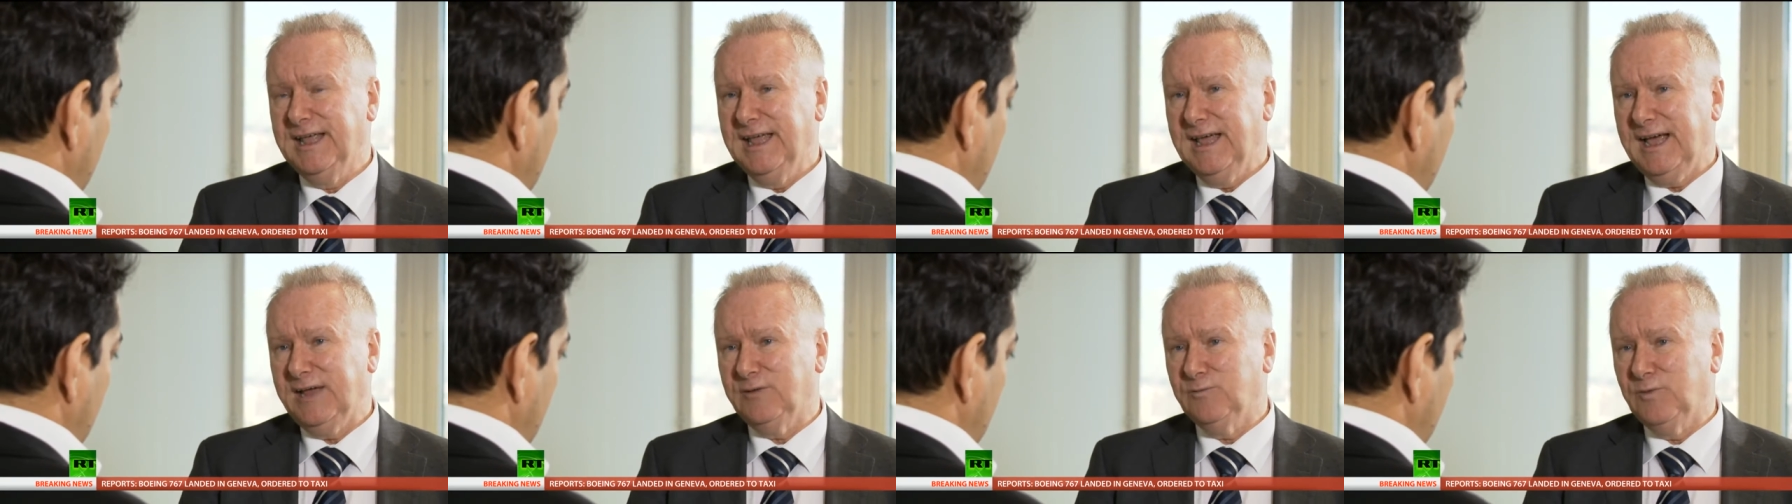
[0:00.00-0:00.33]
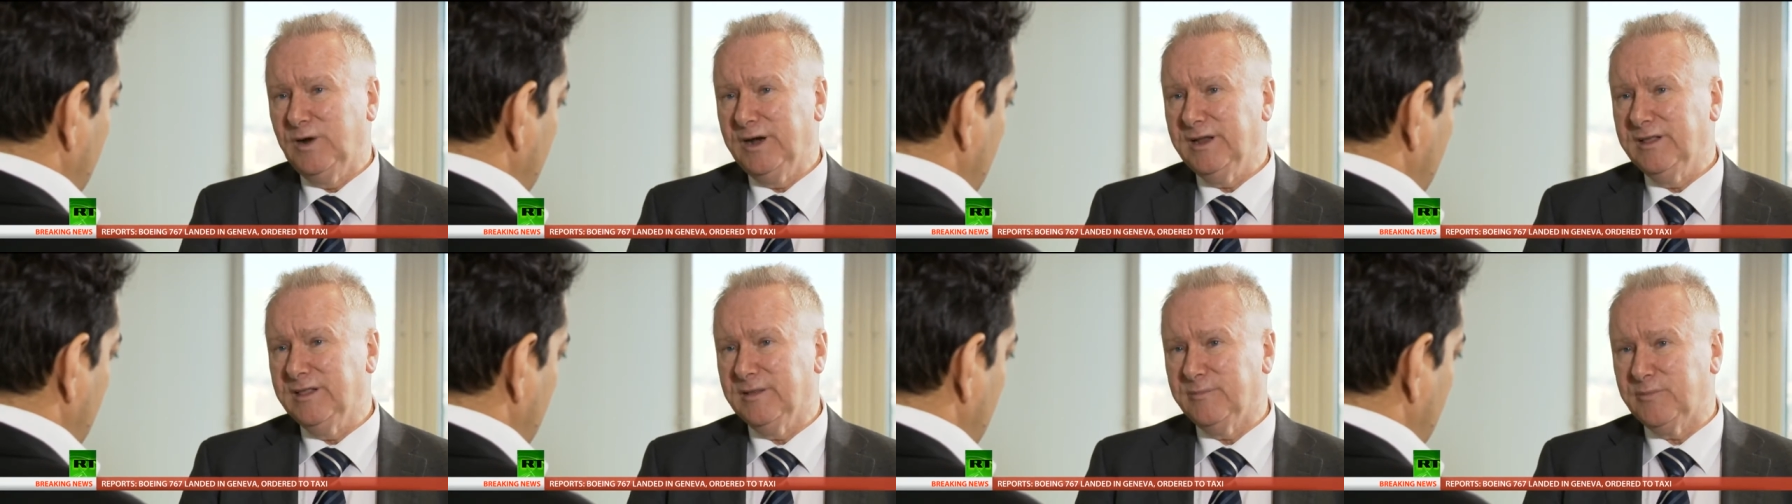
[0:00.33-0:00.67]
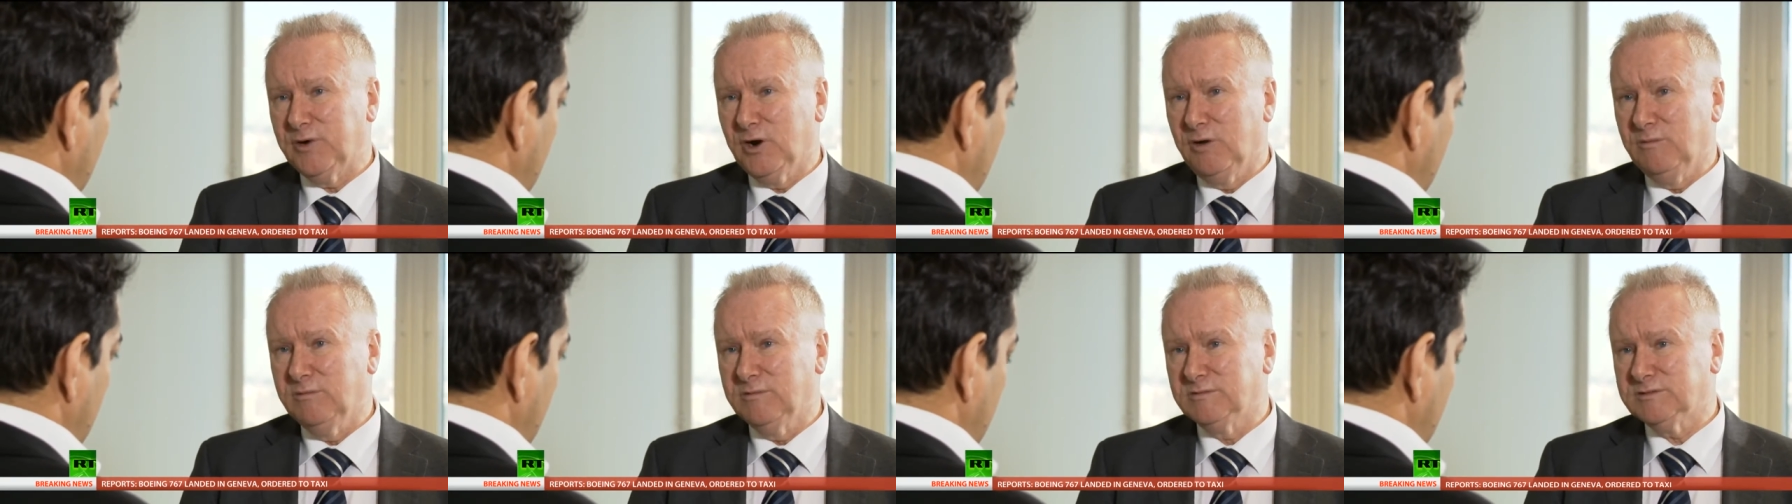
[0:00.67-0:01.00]
And one of the
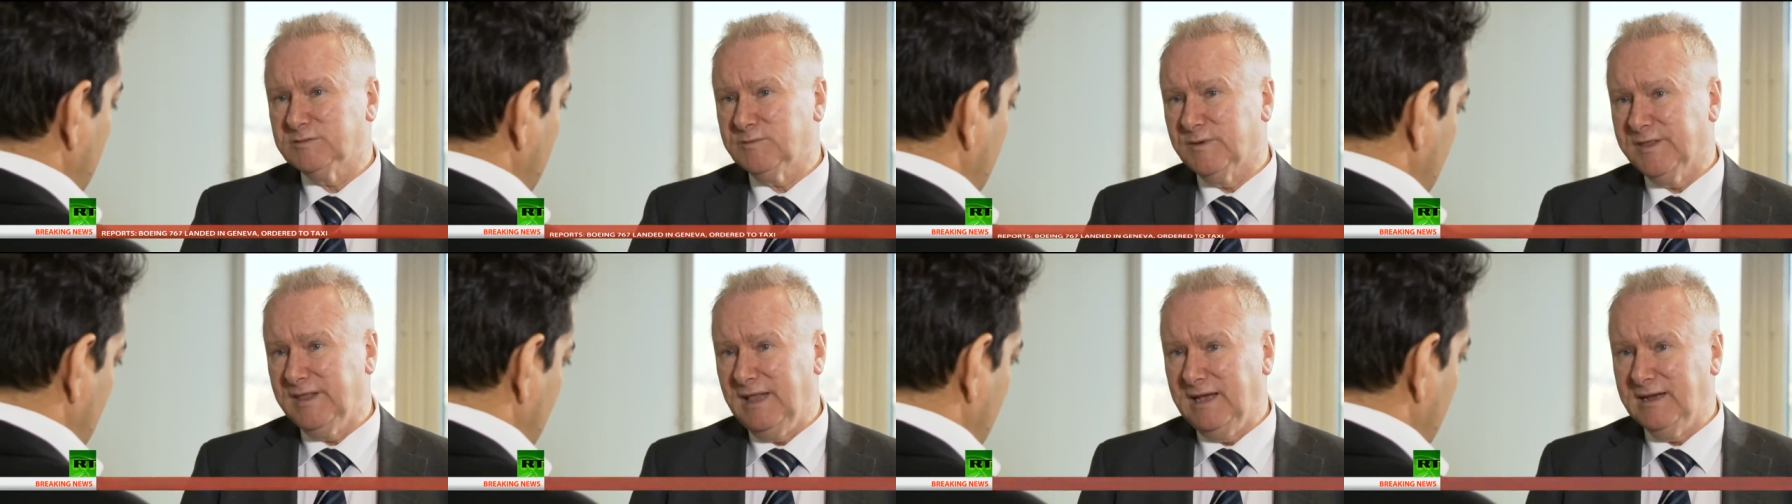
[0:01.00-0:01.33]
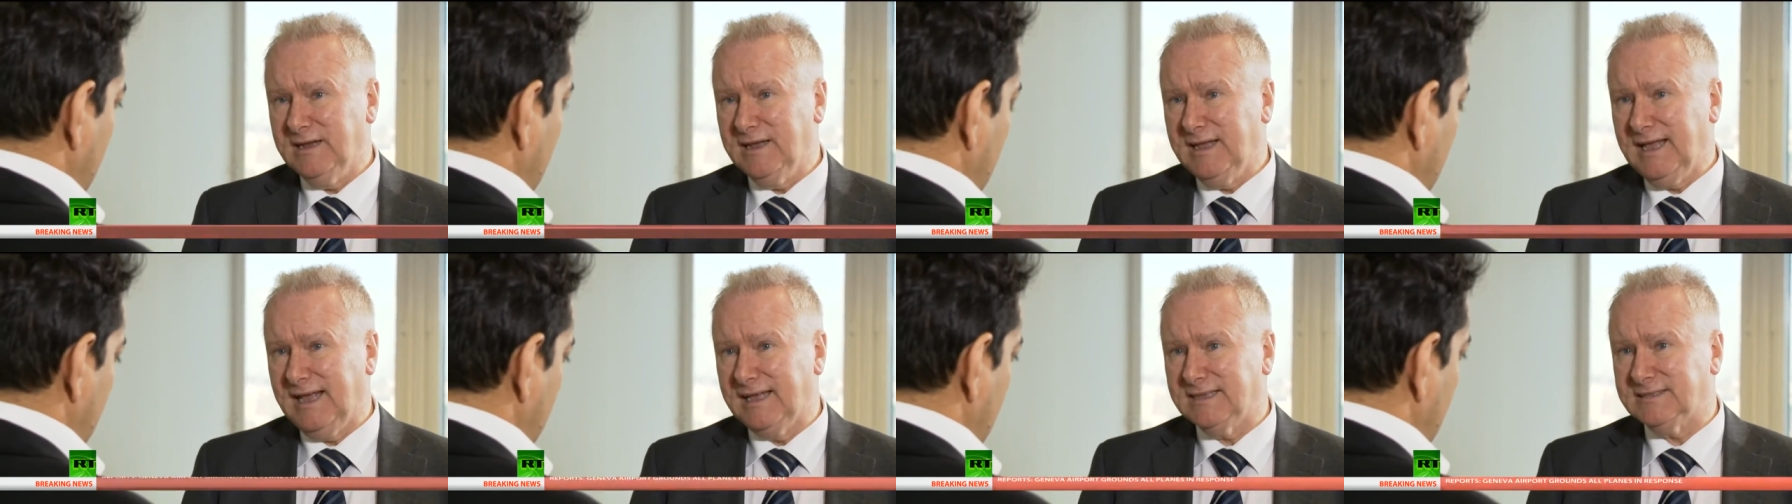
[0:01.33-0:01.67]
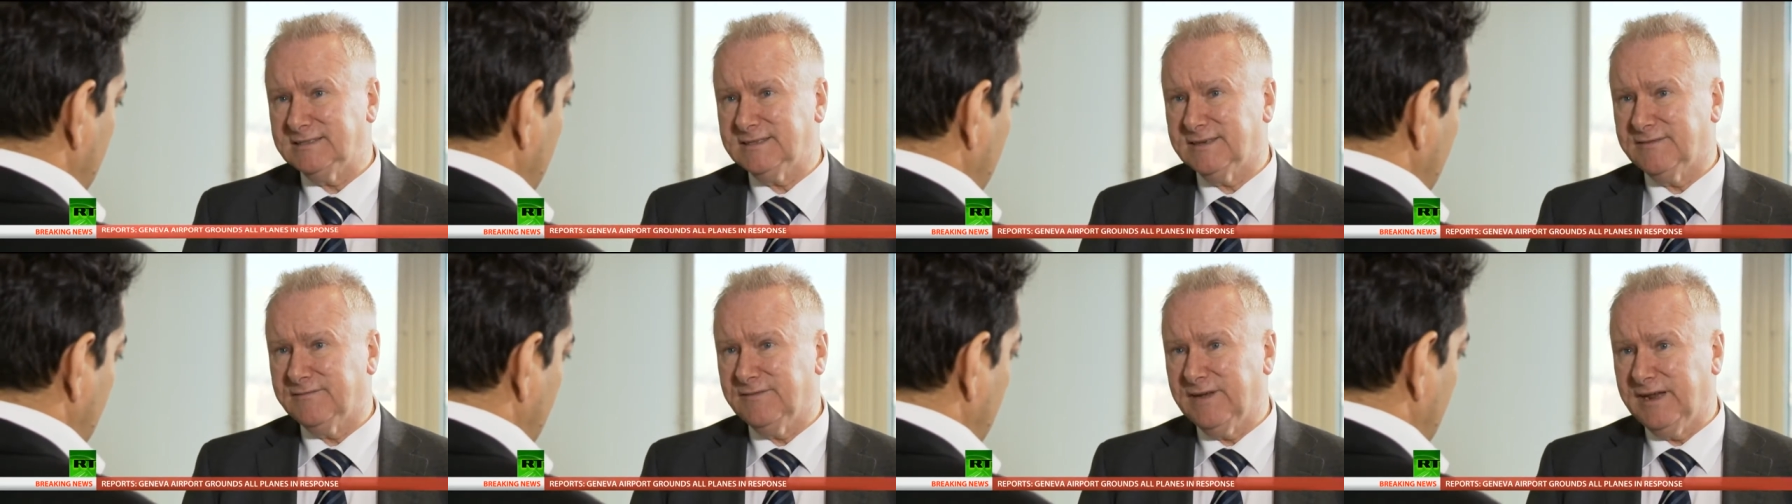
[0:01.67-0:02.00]
problems with lung
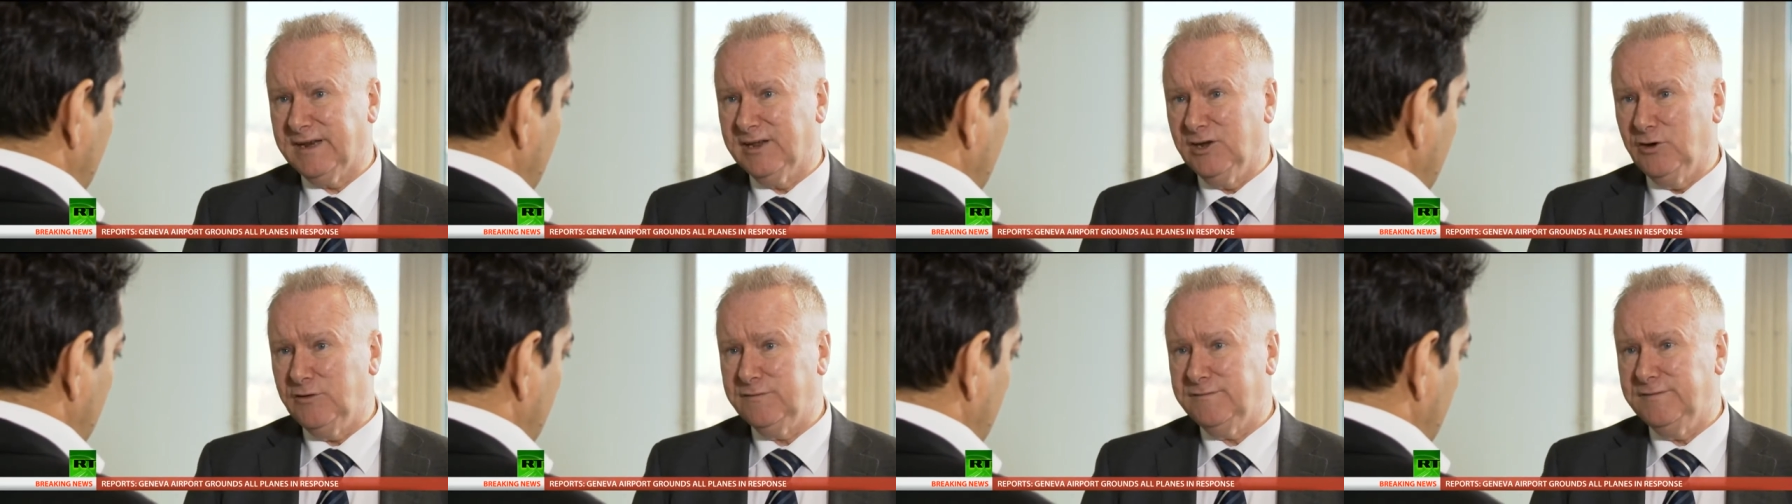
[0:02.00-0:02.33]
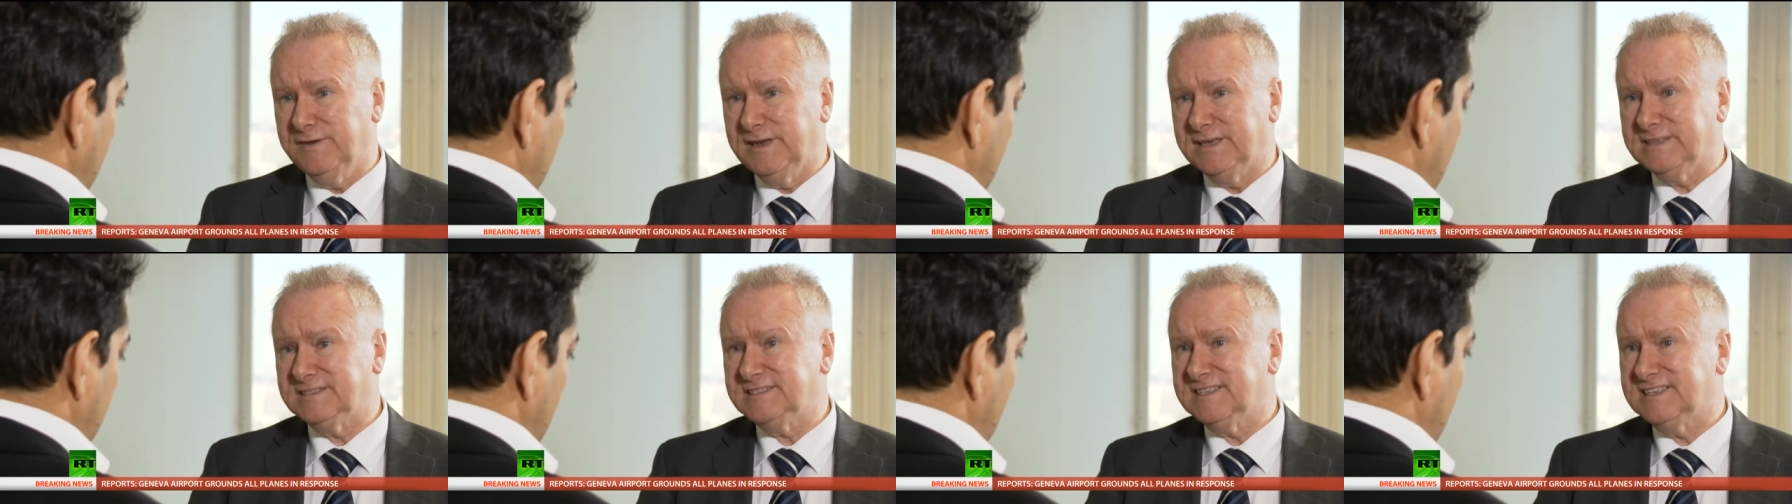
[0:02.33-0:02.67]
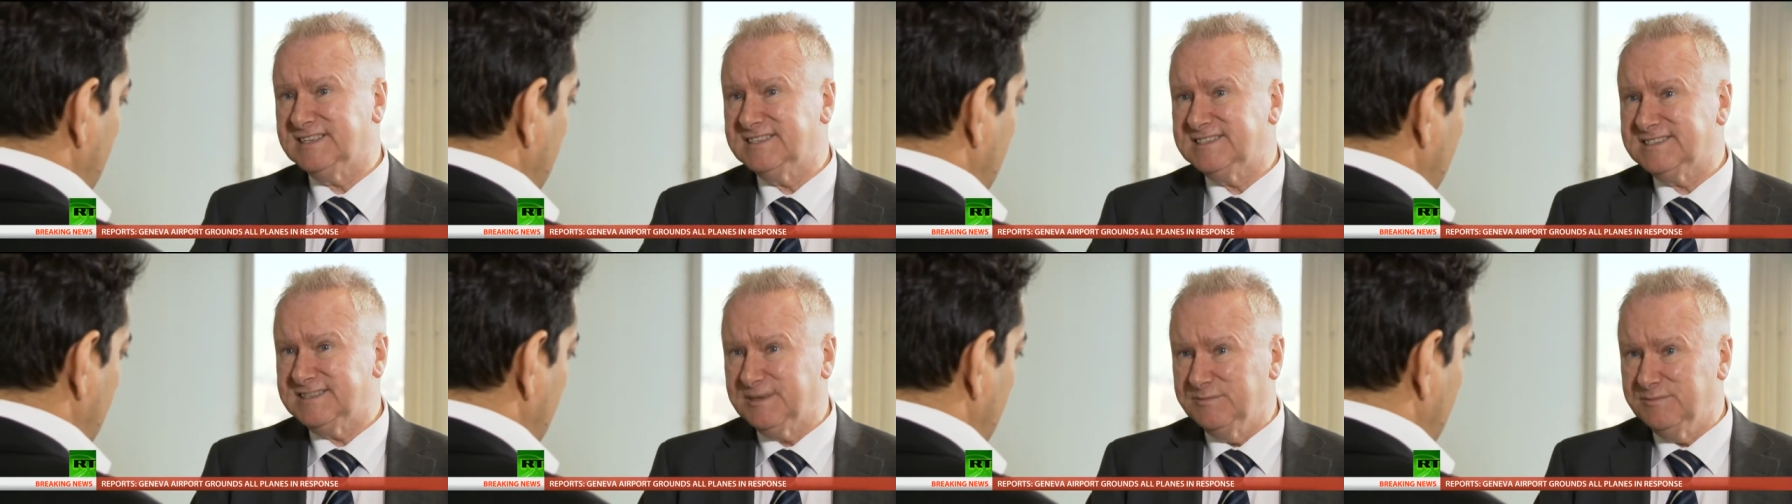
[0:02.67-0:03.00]
cancer very often is the
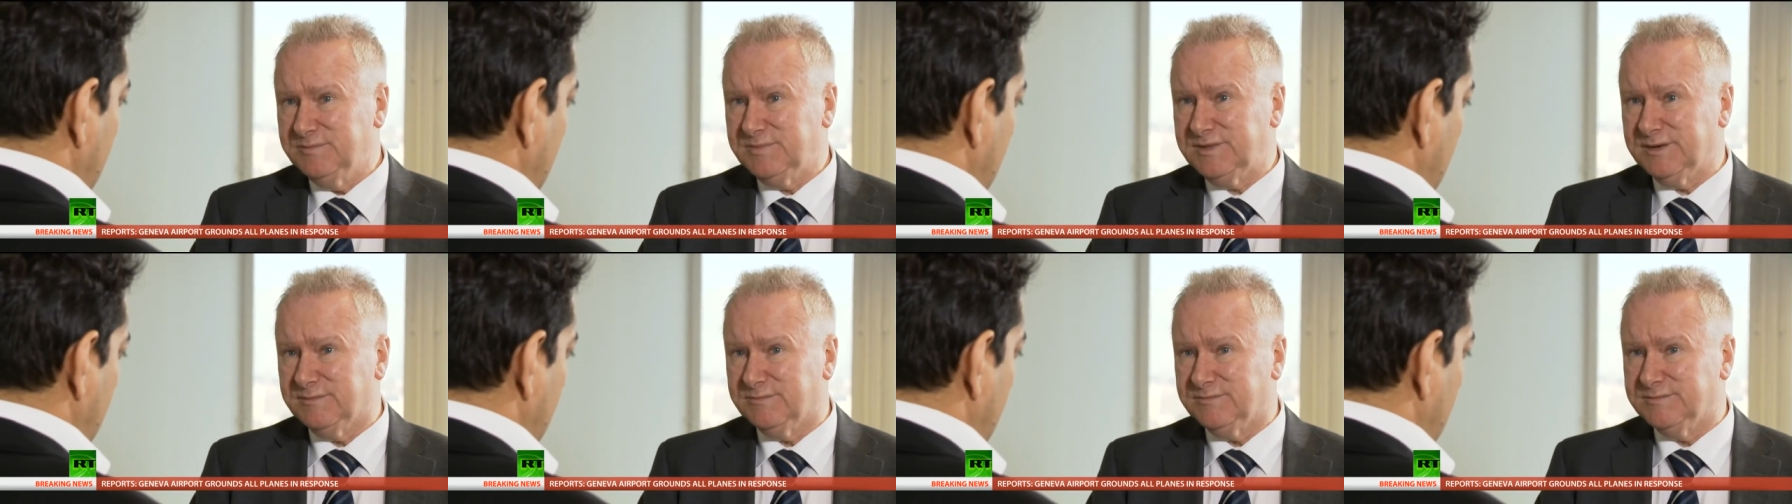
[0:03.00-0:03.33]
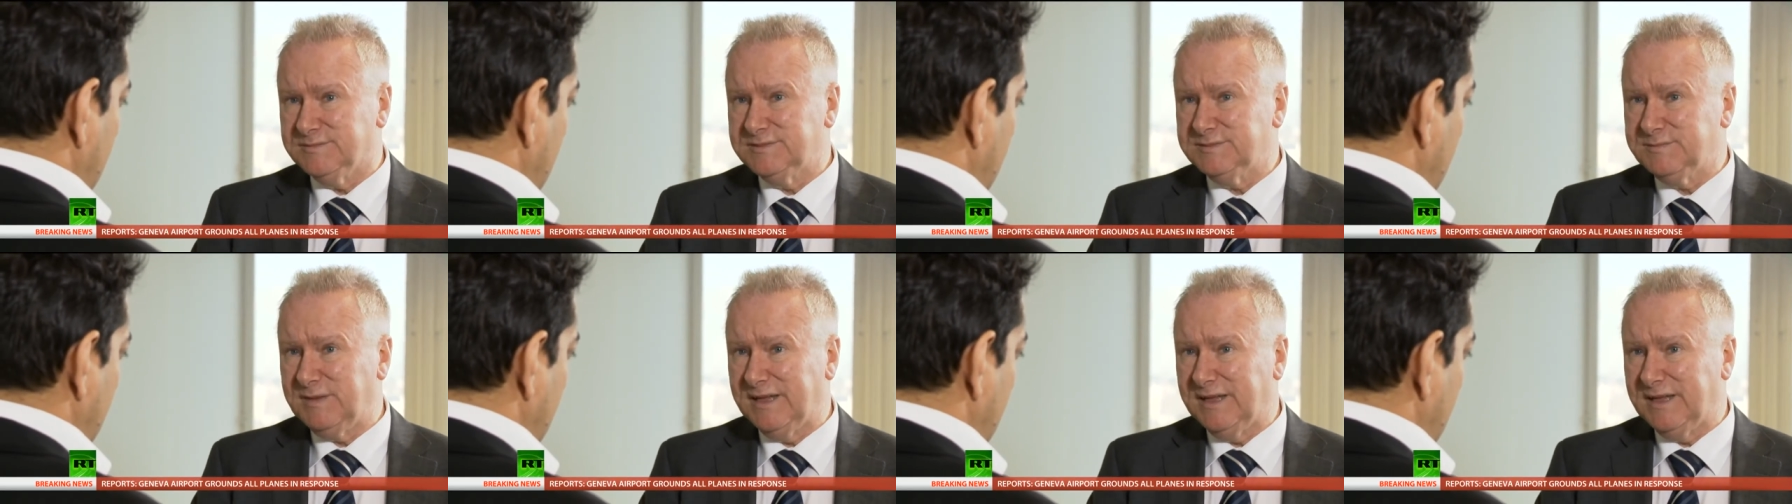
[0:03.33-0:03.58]
symptoms.